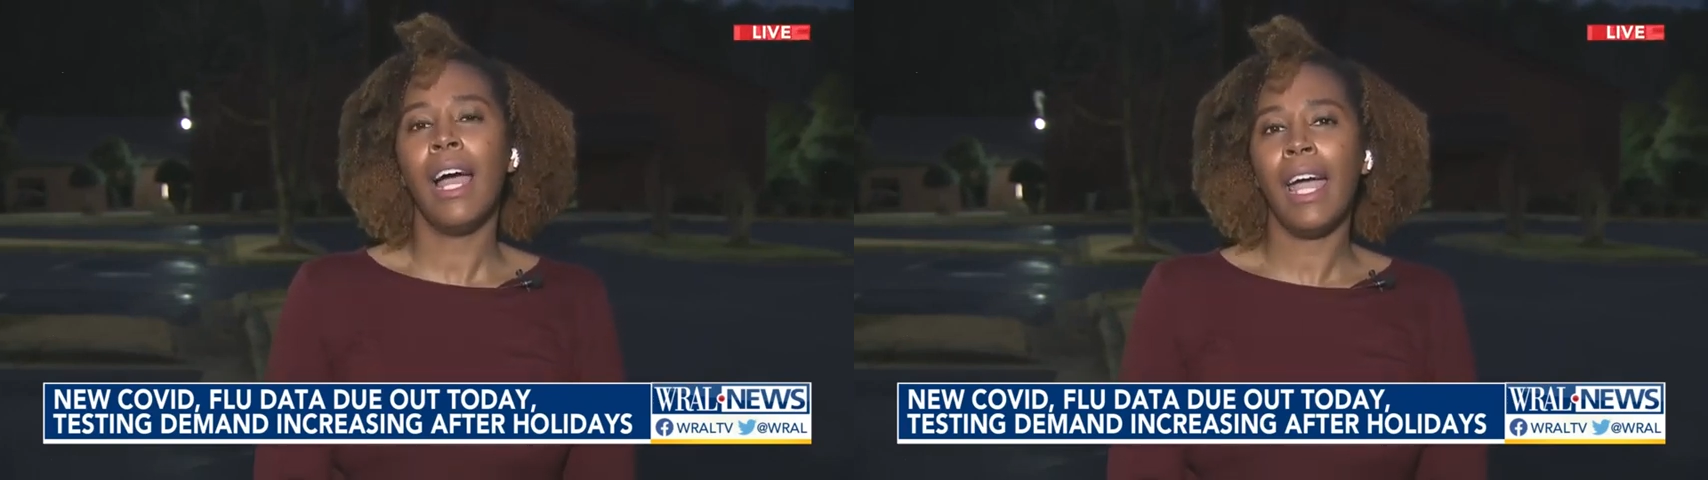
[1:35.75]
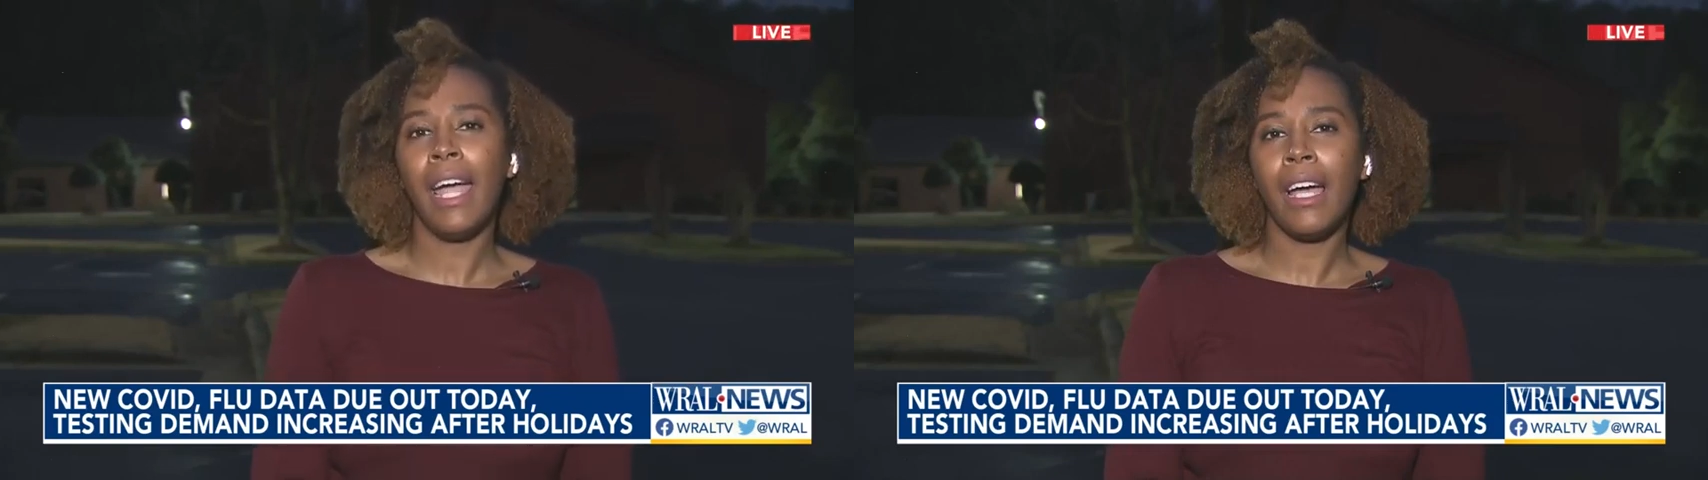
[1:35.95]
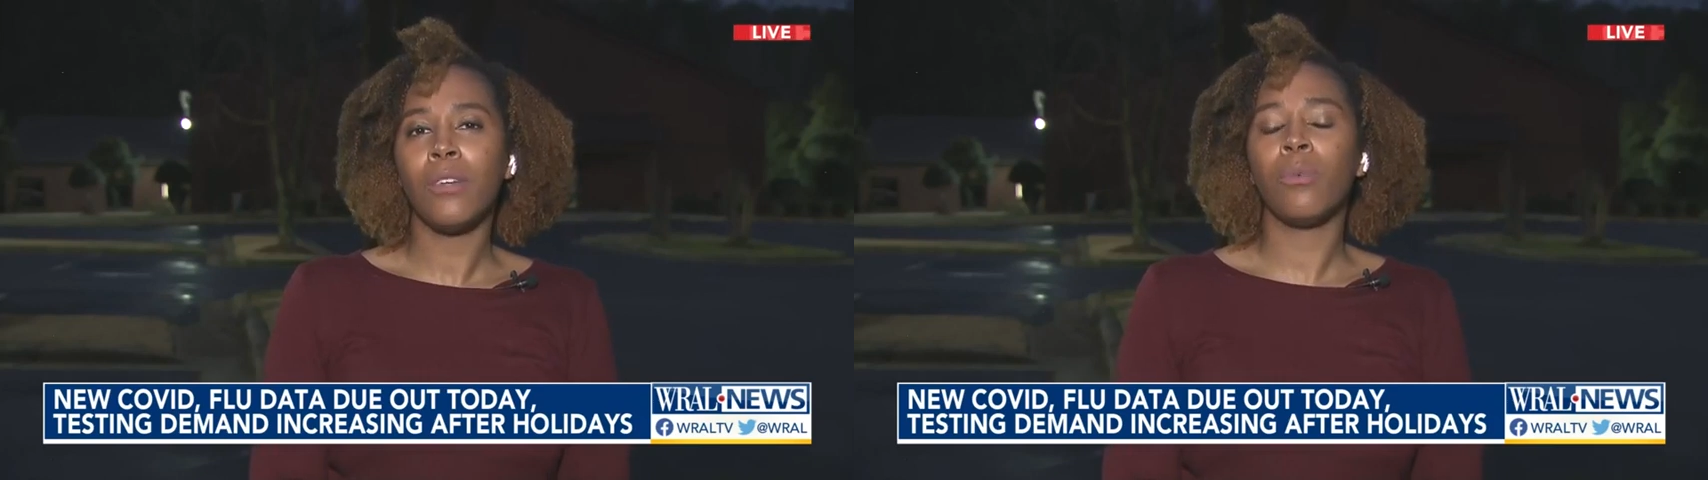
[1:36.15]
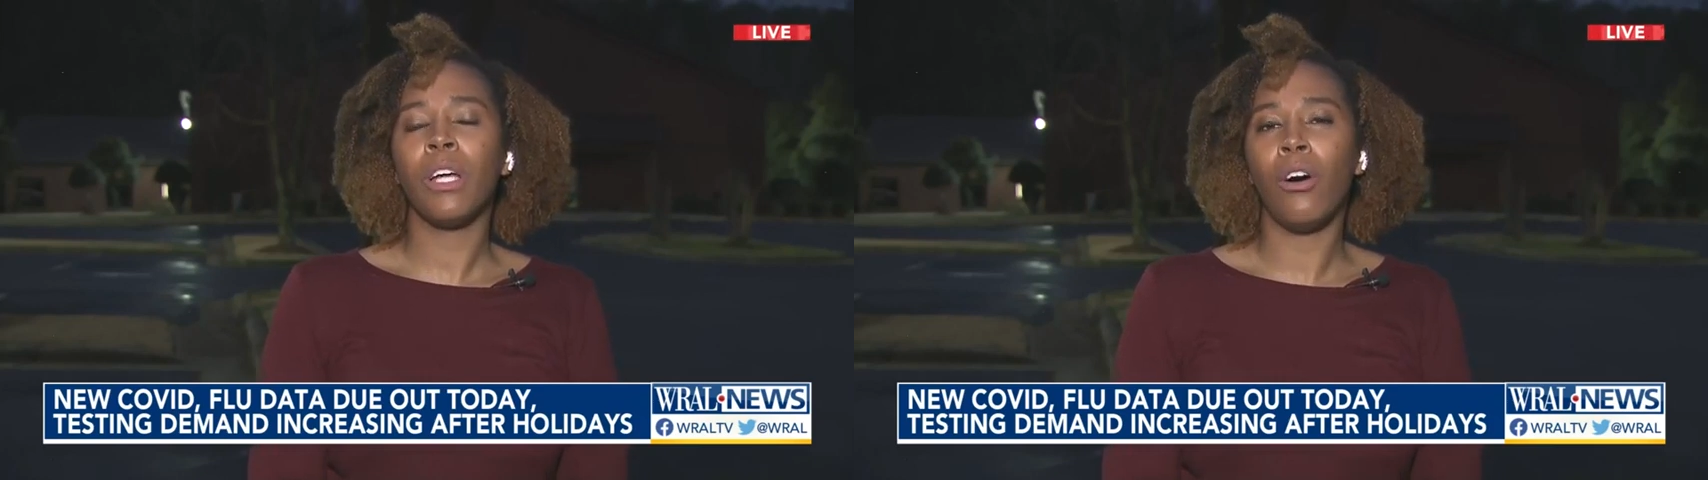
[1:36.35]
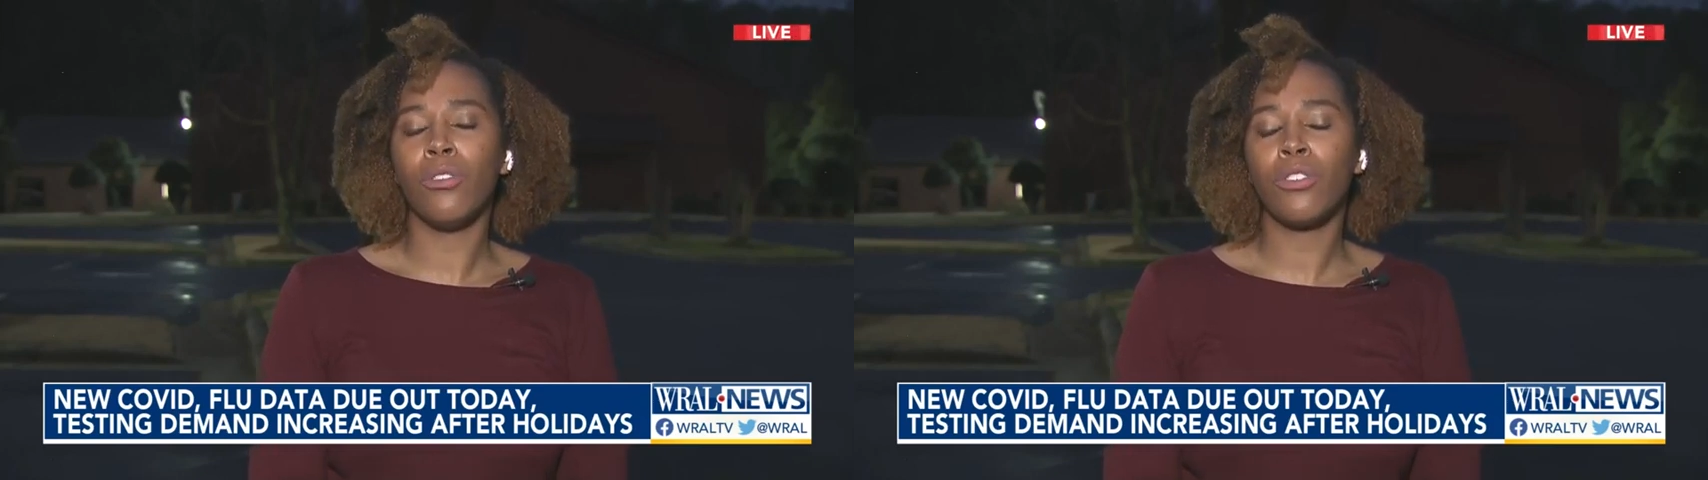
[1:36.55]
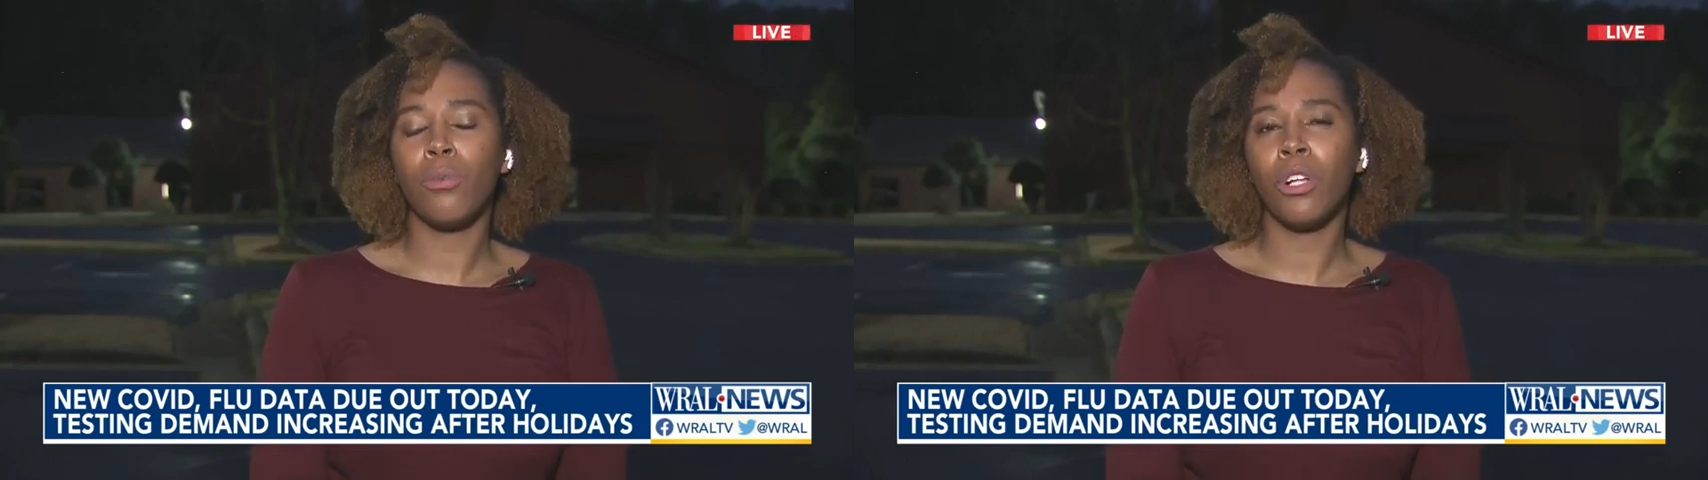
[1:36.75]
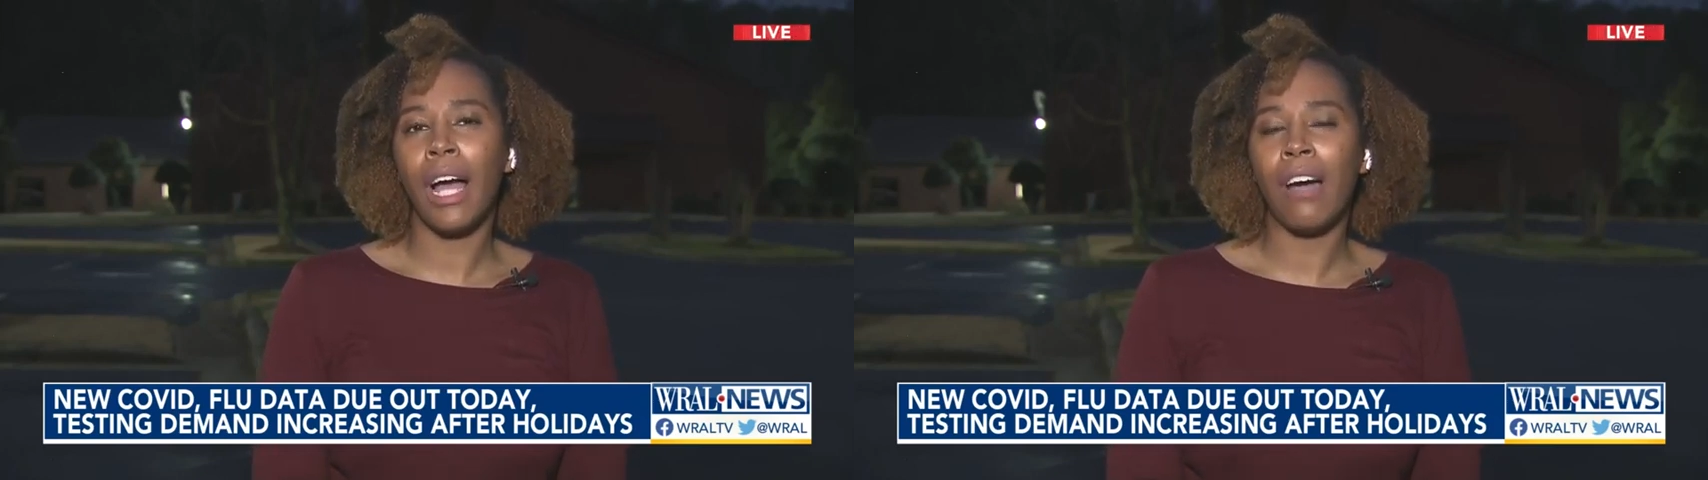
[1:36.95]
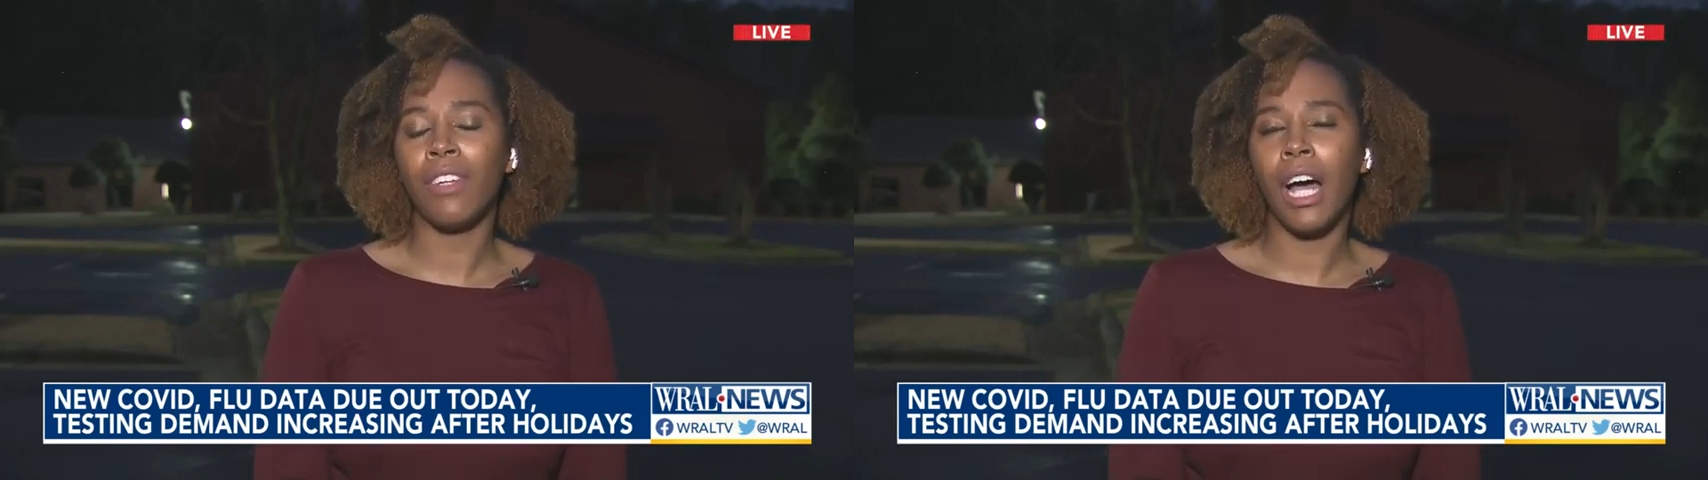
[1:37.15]
And we also will
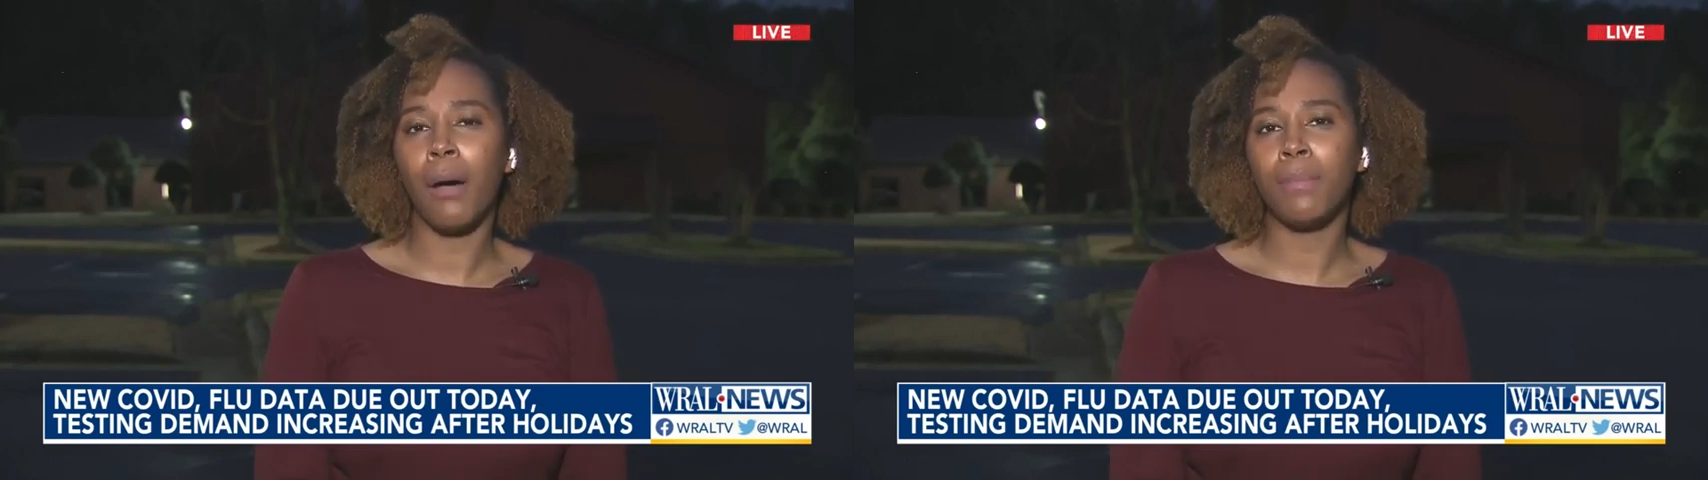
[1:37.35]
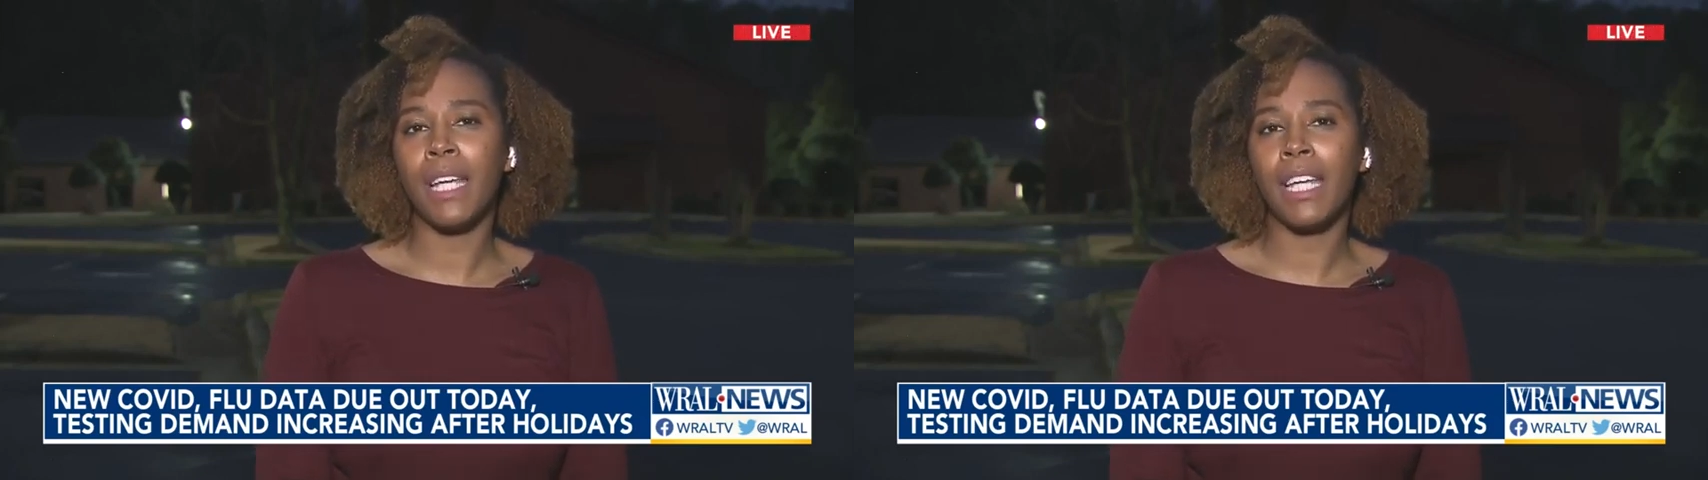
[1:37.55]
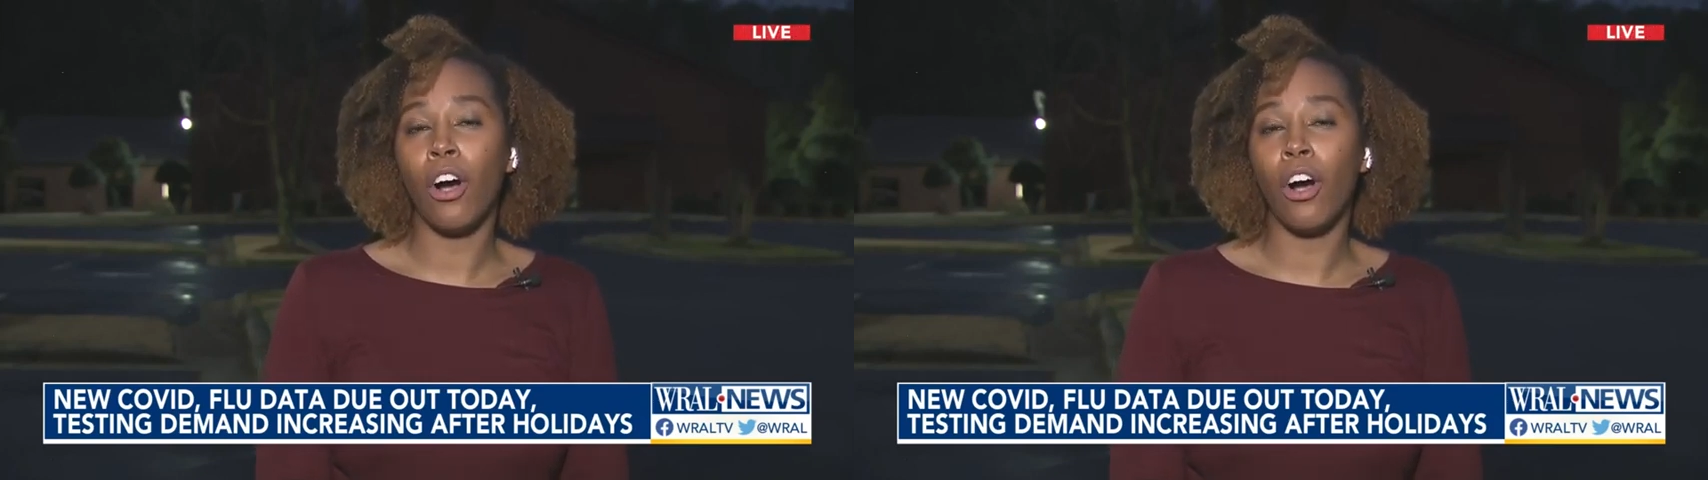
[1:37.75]
have an update